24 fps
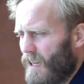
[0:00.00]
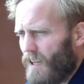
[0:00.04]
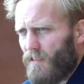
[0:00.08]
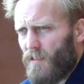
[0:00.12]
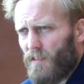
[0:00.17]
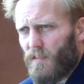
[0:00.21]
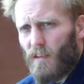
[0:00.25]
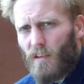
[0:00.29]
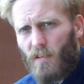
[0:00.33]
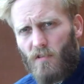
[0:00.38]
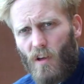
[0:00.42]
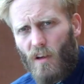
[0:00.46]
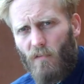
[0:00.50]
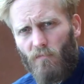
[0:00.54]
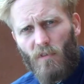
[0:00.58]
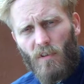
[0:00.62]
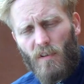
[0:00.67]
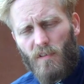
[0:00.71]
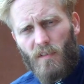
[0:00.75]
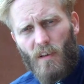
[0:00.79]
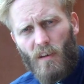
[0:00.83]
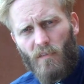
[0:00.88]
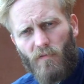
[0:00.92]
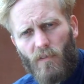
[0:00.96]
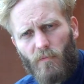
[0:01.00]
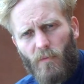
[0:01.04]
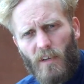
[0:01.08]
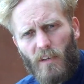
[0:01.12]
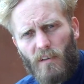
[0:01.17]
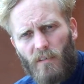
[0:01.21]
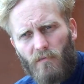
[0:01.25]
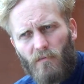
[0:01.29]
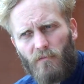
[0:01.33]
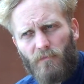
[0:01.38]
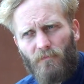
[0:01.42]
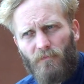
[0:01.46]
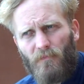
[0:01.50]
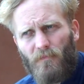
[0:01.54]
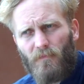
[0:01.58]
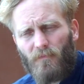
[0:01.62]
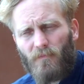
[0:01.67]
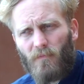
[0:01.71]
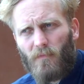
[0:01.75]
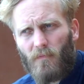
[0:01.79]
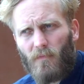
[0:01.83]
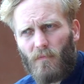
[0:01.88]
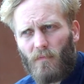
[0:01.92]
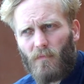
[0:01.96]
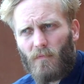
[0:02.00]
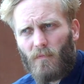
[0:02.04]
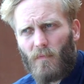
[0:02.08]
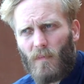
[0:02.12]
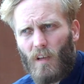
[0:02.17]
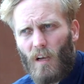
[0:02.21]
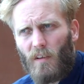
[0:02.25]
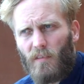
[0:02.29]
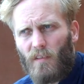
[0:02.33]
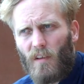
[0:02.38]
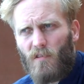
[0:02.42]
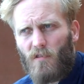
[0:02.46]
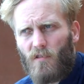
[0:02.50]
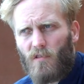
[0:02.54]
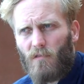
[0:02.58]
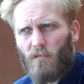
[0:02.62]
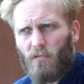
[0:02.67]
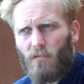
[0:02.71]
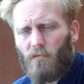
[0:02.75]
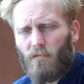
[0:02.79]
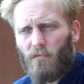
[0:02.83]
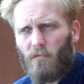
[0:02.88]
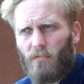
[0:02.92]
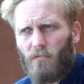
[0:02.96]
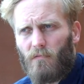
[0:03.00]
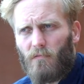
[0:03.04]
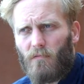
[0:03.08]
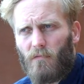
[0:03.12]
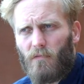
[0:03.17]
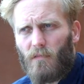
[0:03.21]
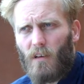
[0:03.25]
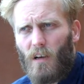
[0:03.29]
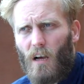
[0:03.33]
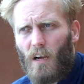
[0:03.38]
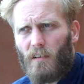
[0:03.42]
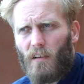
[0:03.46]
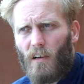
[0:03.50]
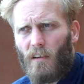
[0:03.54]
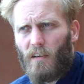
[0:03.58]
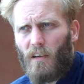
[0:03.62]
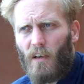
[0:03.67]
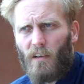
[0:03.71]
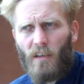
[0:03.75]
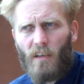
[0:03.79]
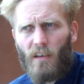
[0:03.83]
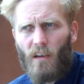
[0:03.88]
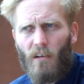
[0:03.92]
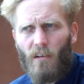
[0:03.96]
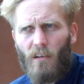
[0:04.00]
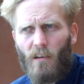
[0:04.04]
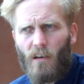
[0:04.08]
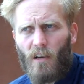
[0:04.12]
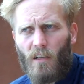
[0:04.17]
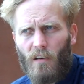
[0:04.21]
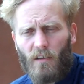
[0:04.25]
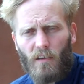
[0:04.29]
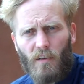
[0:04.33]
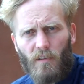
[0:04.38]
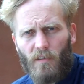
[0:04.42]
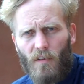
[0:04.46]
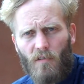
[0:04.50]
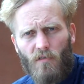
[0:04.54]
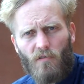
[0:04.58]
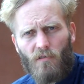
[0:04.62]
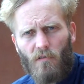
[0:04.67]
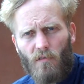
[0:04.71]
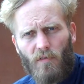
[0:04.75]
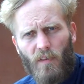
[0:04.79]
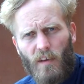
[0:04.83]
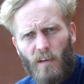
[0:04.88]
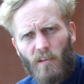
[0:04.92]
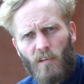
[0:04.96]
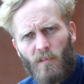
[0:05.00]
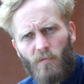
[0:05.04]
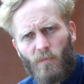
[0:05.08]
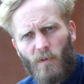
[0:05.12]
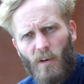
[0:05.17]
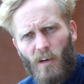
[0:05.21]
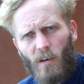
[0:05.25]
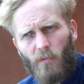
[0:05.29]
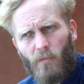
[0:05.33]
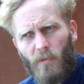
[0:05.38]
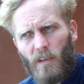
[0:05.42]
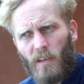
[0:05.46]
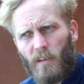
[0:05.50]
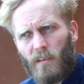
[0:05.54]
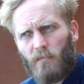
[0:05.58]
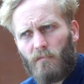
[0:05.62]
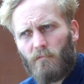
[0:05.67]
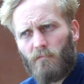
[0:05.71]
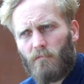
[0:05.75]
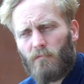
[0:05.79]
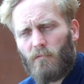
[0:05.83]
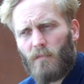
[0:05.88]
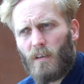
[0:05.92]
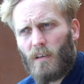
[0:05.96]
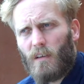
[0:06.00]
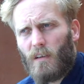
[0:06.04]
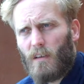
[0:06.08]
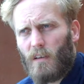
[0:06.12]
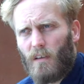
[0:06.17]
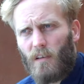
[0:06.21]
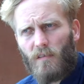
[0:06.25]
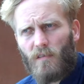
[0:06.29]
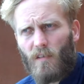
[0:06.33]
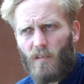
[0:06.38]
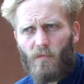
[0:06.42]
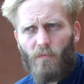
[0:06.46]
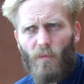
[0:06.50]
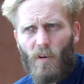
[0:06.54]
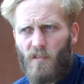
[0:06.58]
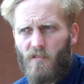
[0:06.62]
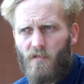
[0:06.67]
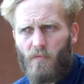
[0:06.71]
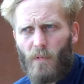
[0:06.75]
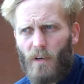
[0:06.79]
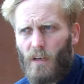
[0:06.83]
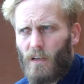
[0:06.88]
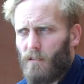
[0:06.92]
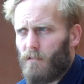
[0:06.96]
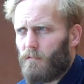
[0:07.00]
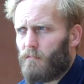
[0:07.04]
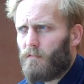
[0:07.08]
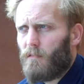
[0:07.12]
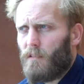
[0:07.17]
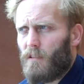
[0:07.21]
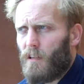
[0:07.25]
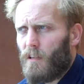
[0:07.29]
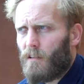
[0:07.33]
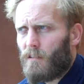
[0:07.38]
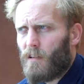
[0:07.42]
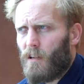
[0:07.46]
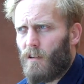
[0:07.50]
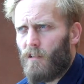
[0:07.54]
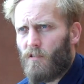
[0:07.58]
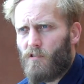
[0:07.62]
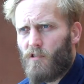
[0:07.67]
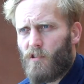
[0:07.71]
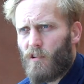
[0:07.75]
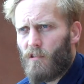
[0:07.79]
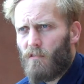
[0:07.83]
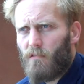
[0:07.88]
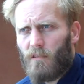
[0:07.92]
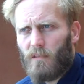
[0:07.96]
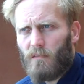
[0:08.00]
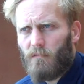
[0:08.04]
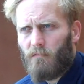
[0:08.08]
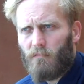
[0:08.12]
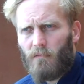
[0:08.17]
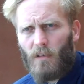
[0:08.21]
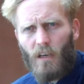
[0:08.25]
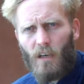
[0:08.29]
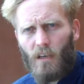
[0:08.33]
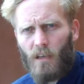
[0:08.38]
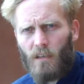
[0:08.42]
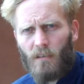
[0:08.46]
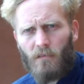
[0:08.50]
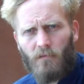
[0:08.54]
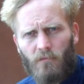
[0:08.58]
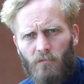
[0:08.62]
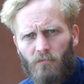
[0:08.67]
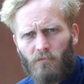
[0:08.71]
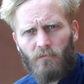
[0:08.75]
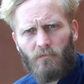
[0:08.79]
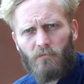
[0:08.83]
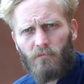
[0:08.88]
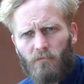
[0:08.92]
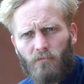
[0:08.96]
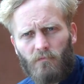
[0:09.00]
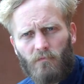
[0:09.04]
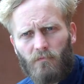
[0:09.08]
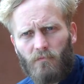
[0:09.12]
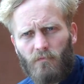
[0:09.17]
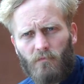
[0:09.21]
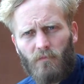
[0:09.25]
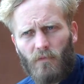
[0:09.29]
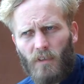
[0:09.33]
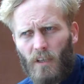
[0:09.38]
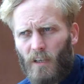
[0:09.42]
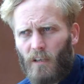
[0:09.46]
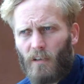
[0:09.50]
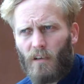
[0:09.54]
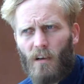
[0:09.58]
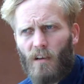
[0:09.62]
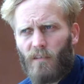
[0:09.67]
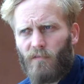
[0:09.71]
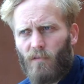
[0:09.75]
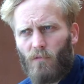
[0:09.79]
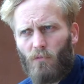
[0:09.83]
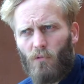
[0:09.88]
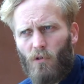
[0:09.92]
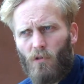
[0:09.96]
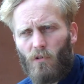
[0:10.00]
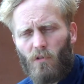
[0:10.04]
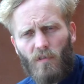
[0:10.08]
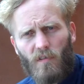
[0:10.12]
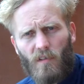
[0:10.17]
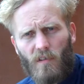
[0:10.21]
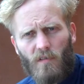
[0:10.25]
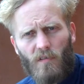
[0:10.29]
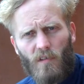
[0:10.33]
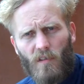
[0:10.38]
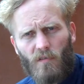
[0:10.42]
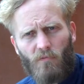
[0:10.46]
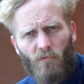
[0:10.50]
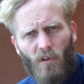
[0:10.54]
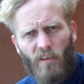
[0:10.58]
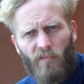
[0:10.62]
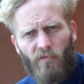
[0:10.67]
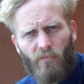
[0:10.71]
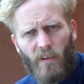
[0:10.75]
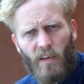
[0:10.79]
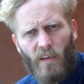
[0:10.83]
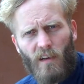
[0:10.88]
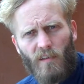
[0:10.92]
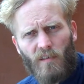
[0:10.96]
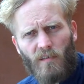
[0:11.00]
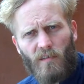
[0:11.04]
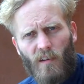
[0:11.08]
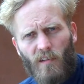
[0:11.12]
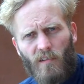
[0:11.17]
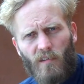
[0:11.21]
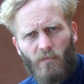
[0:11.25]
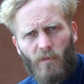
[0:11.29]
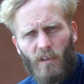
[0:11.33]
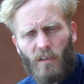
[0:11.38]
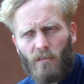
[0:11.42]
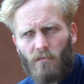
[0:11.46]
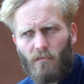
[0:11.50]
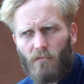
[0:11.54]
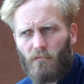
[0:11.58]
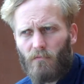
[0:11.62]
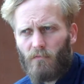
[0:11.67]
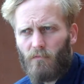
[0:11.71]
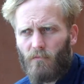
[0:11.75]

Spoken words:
just think general stuff. I mean, digital. I look at digital things, but I mean, it's as much about culture and art and going for walks and just what everybody else does. I mean,